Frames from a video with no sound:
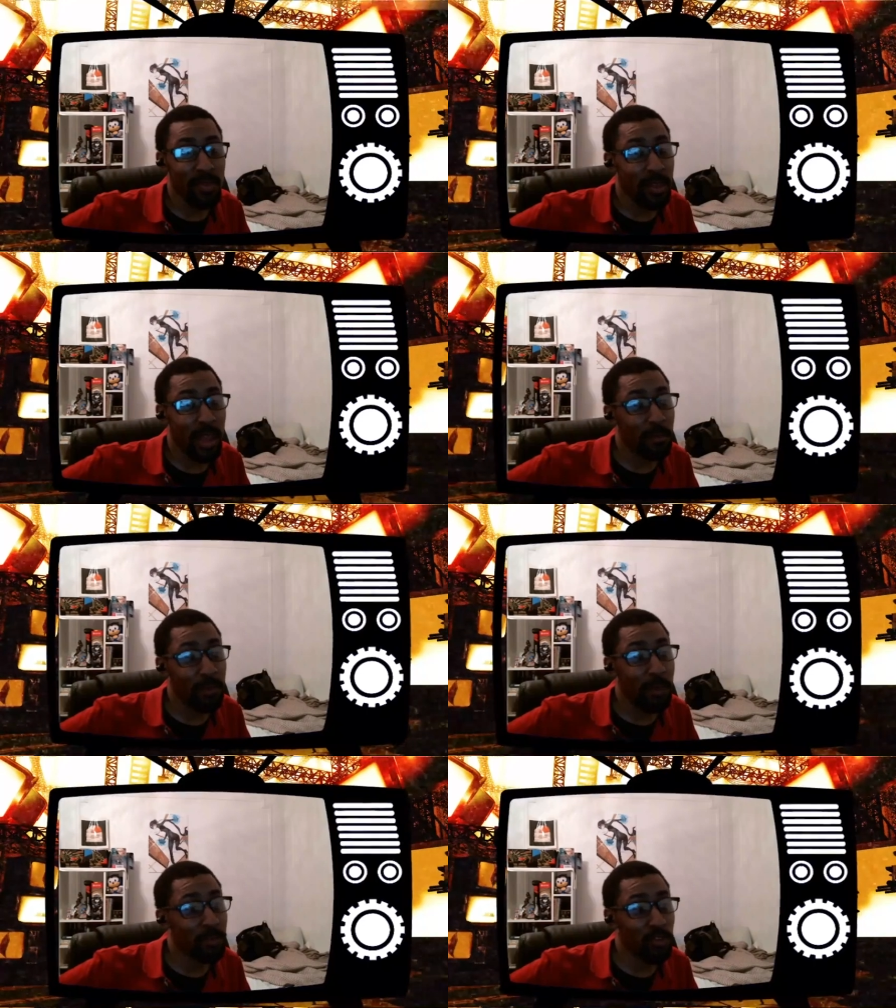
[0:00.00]
like I'm
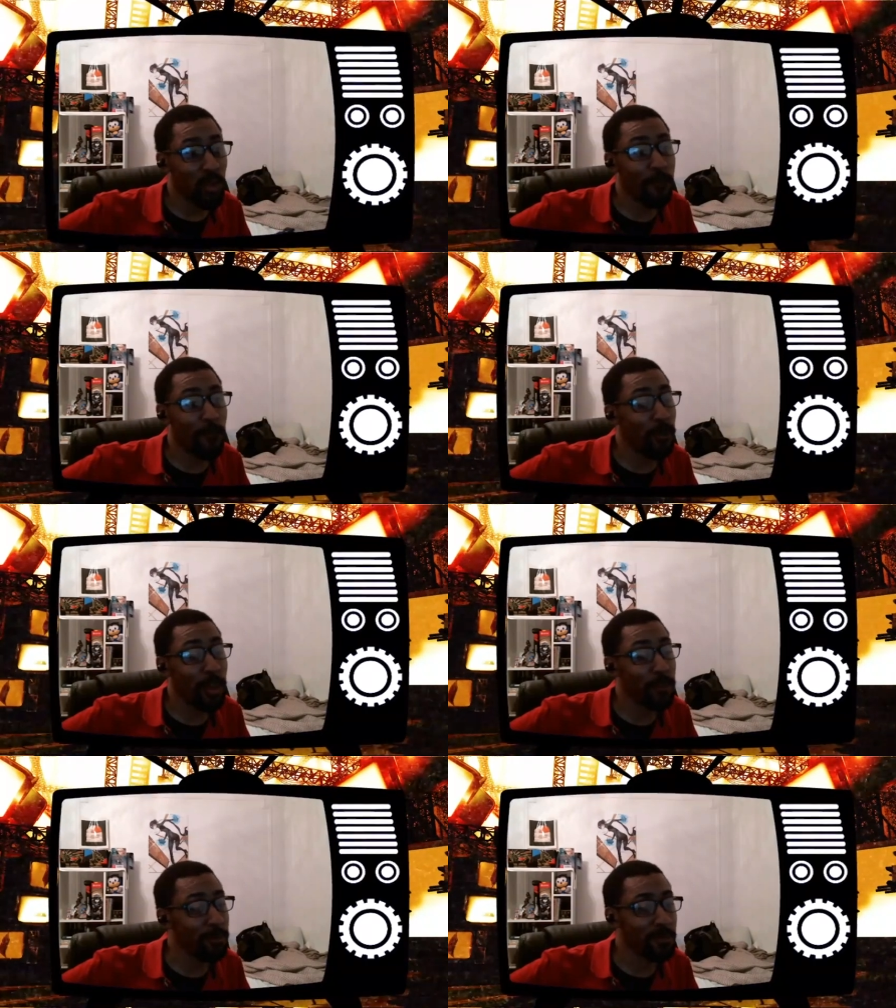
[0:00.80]
I'm just grateful
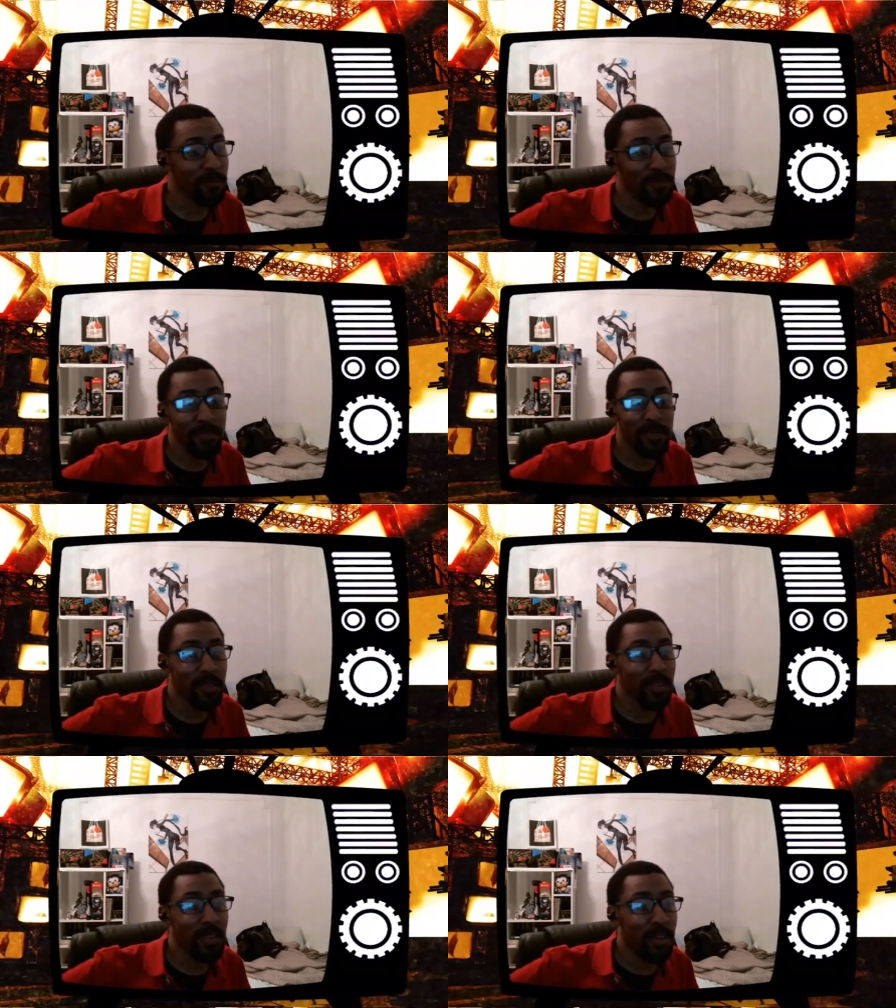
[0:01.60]
and
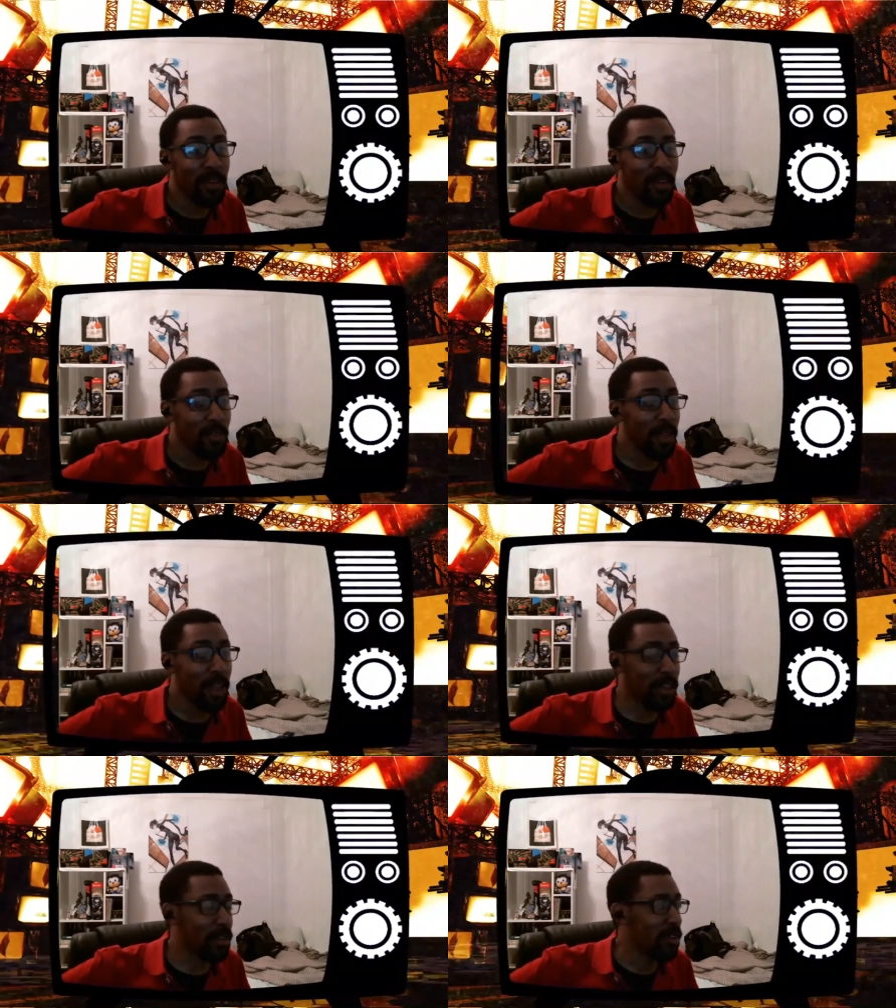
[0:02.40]

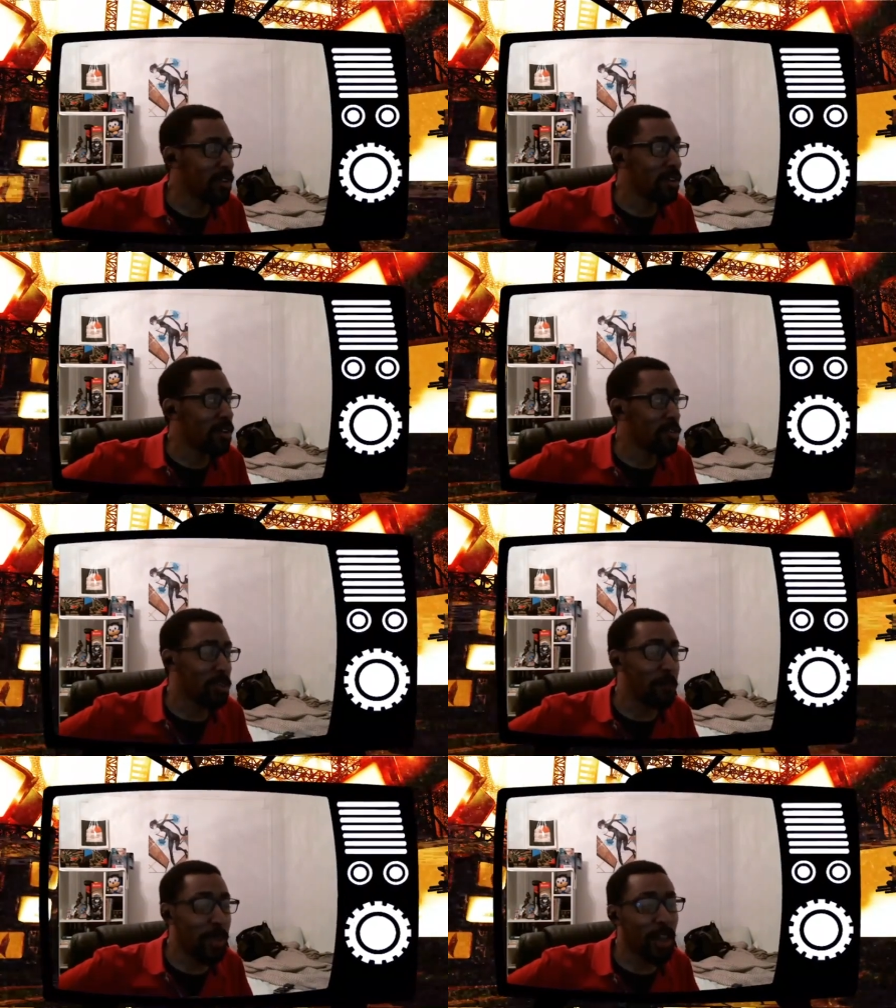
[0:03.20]
like
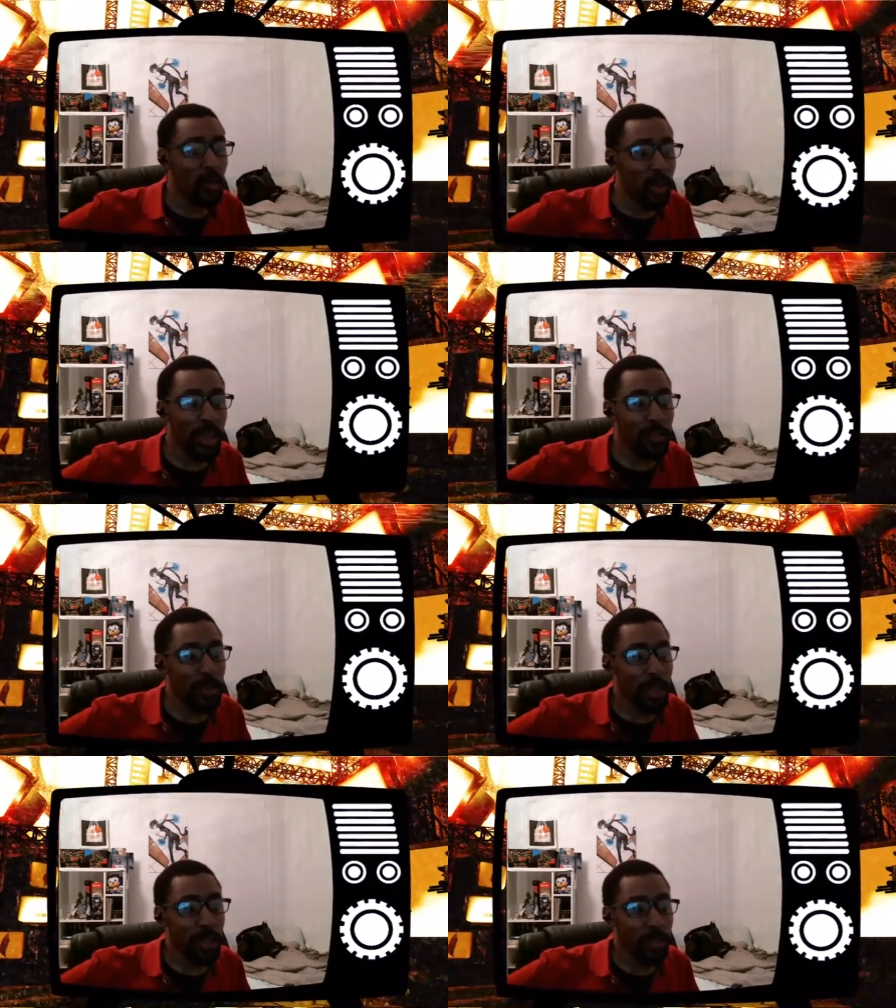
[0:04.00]
the big
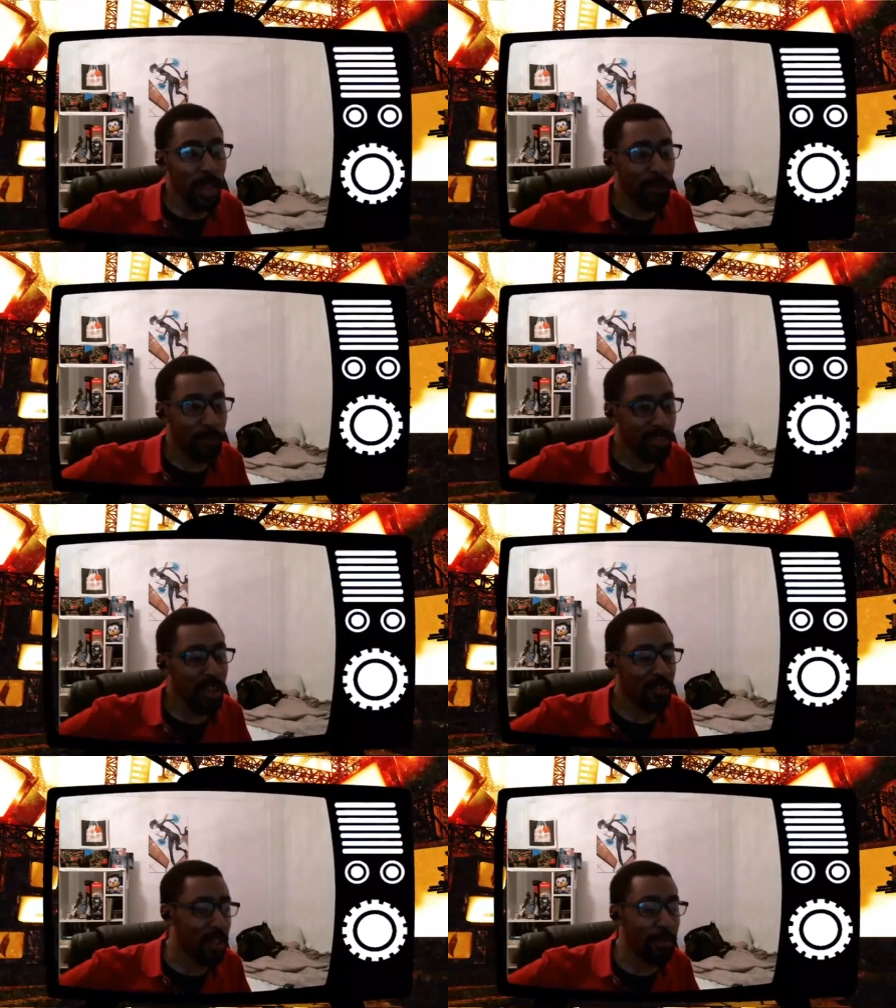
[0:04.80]
weekly, like
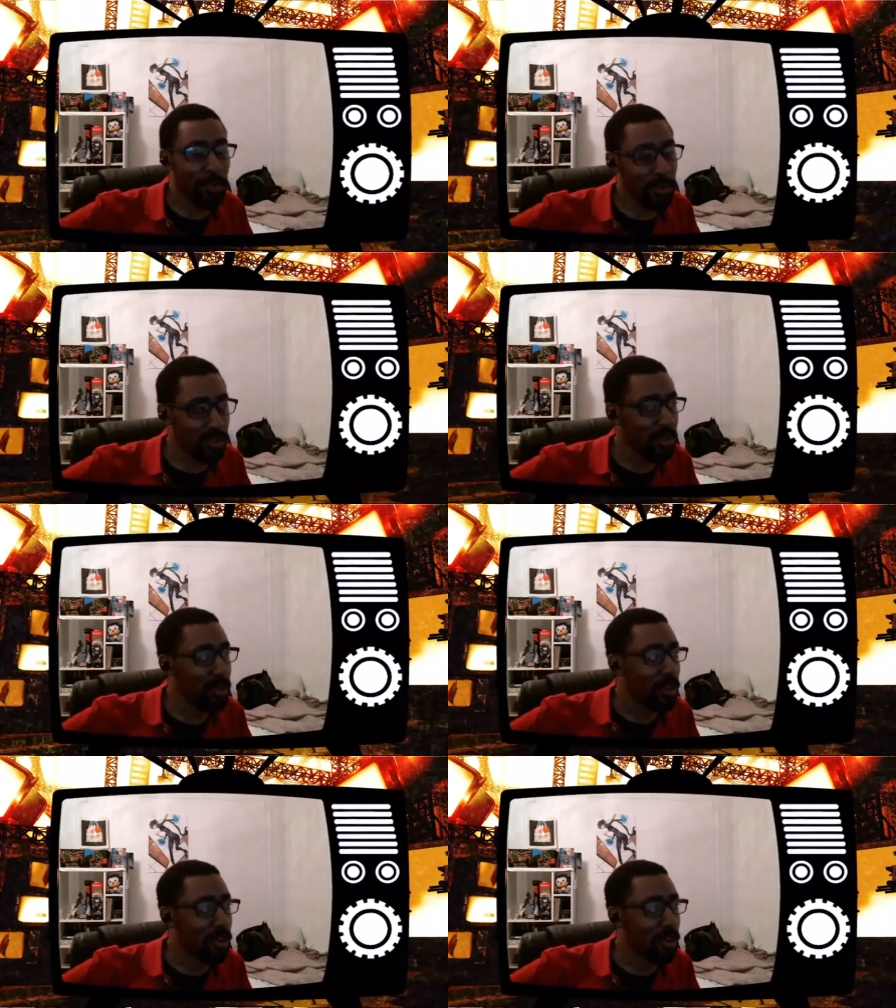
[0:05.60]
besides Nebulous,